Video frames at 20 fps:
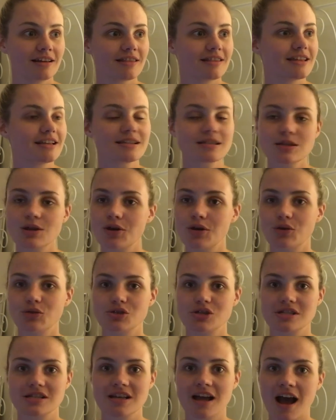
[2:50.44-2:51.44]
This
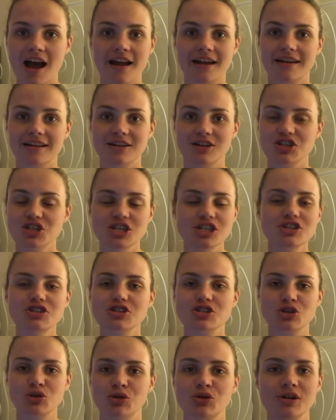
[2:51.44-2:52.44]
girl she
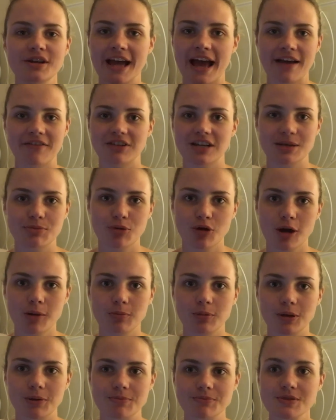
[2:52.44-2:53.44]
just couldn't have any
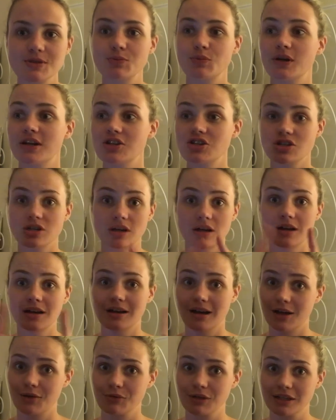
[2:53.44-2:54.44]
problems, which
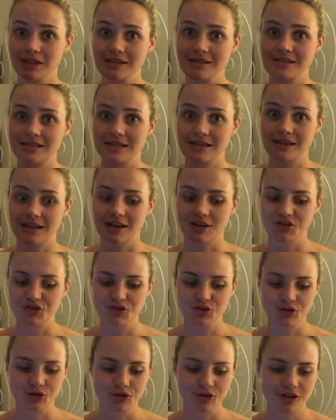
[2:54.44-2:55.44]
unrealistic,
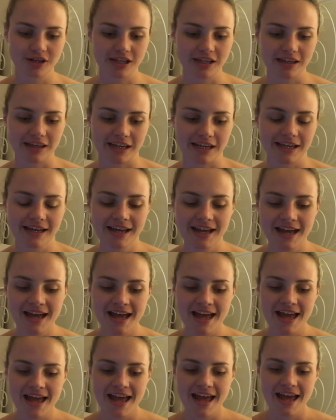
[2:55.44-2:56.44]
untrue, clearly.
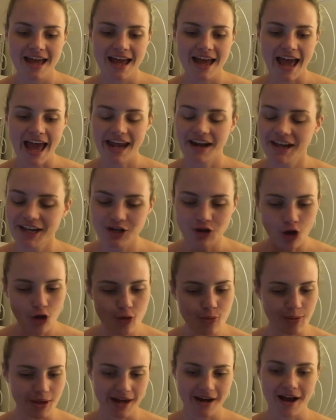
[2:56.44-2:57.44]
And I
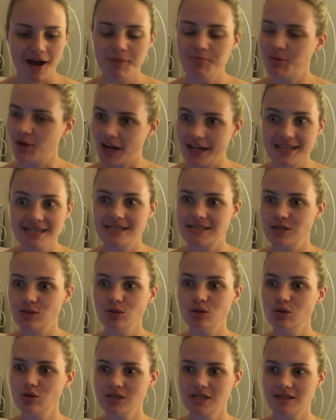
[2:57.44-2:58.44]
know better, but I
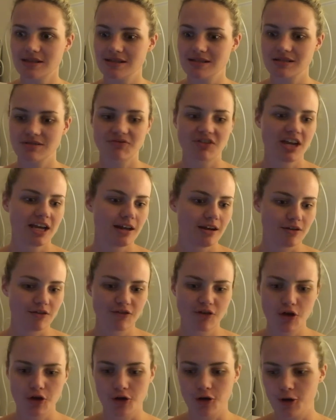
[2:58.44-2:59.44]
still looked at this feed
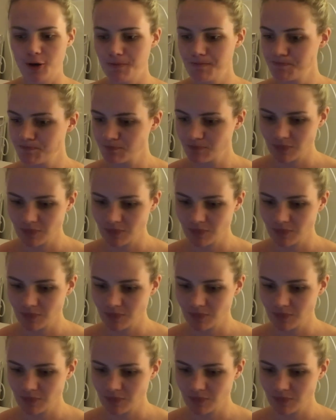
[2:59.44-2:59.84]
of her